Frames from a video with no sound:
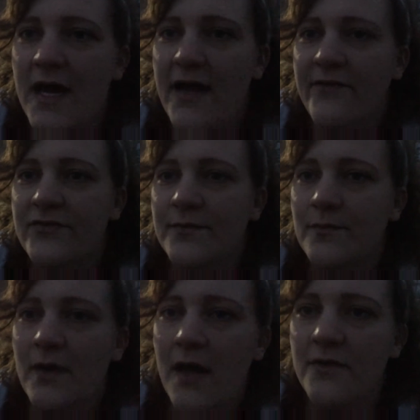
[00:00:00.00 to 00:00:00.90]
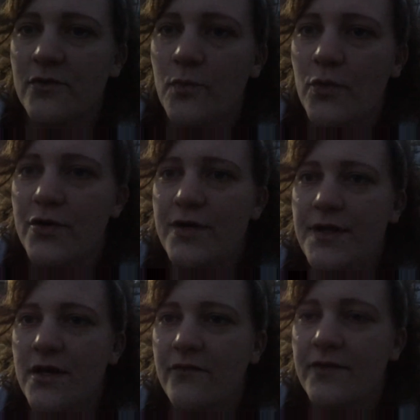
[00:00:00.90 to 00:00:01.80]
I have some other
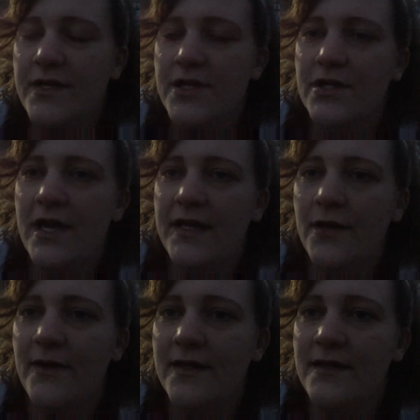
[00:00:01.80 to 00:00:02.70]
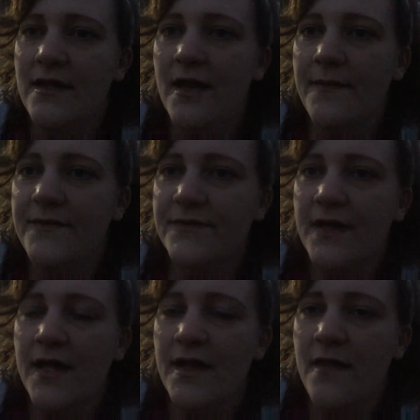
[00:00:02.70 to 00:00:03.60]
wood over here. I know I can get at least
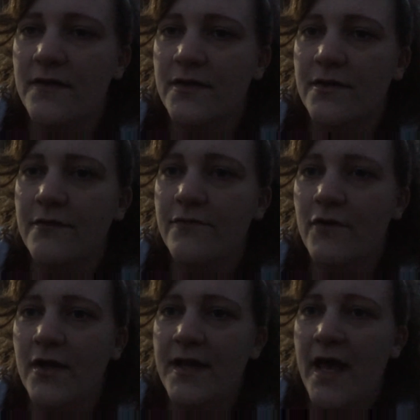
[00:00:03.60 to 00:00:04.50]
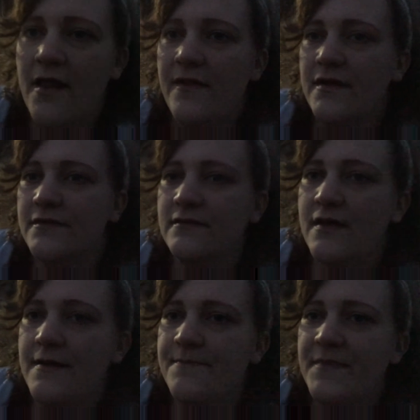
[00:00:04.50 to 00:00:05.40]
another front out of this
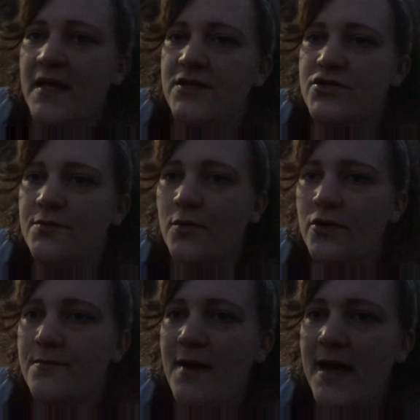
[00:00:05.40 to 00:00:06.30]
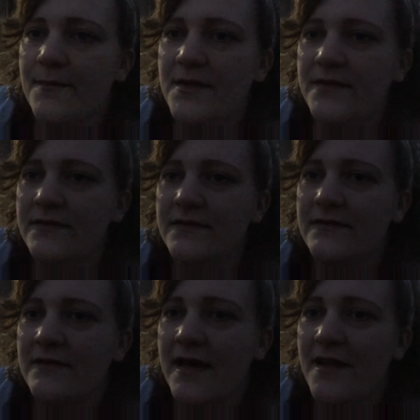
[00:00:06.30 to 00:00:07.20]
and two more back
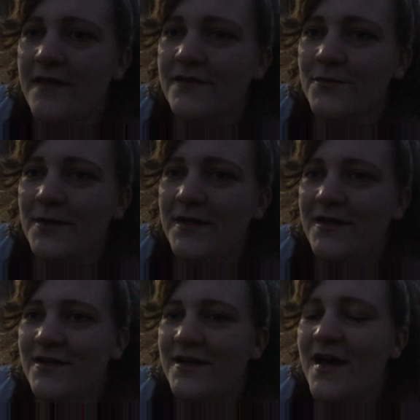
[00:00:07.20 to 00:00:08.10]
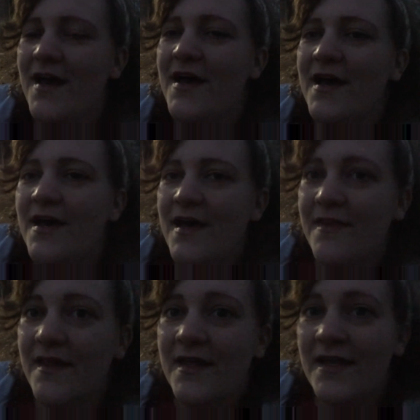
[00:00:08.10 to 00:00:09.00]
pieces out of this one here.
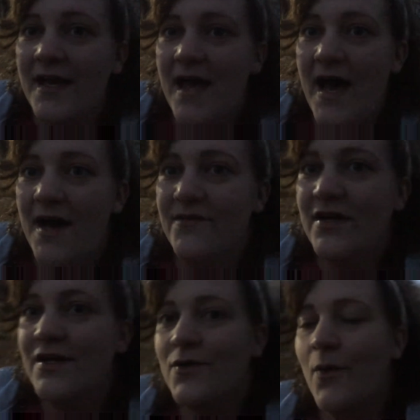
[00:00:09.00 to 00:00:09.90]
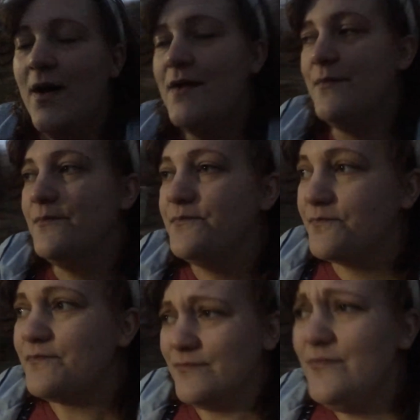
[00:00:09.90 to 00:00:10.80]
And then I have quite a
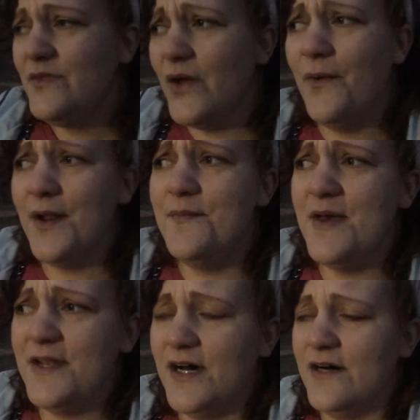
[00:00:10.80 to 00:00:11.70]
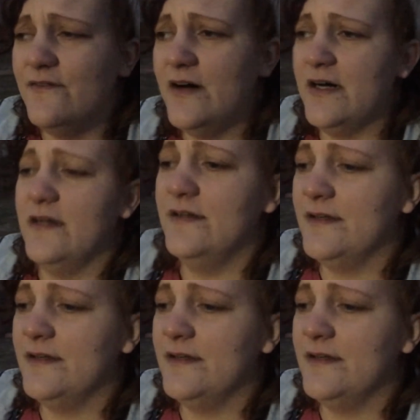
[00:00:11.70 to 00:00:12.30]
quite a bit of uh,